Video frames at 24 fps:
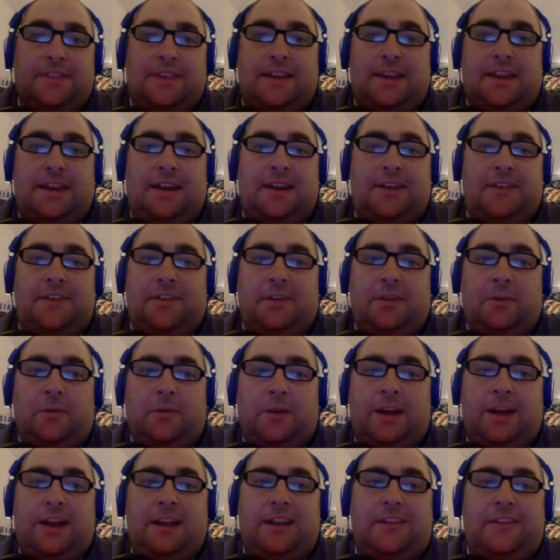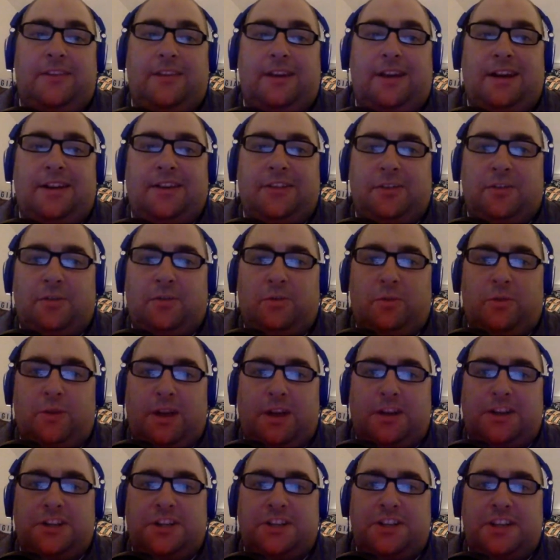as the Red Sox
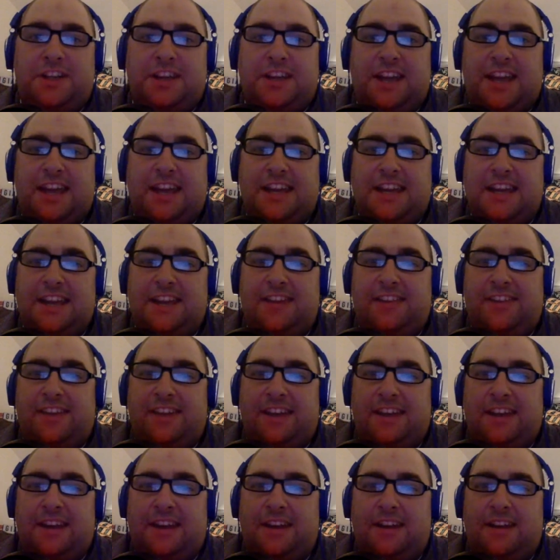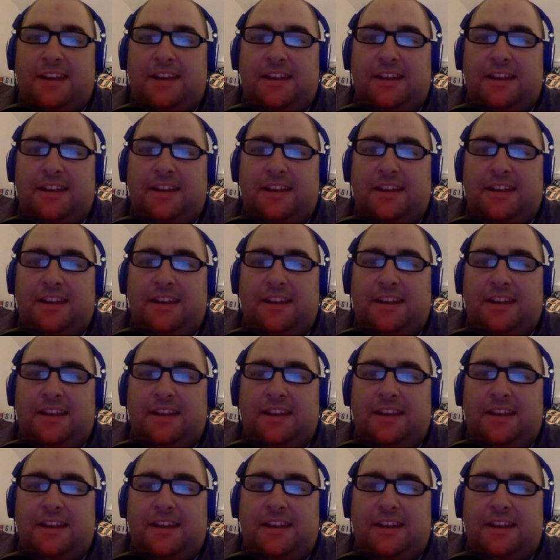crush the Yankees in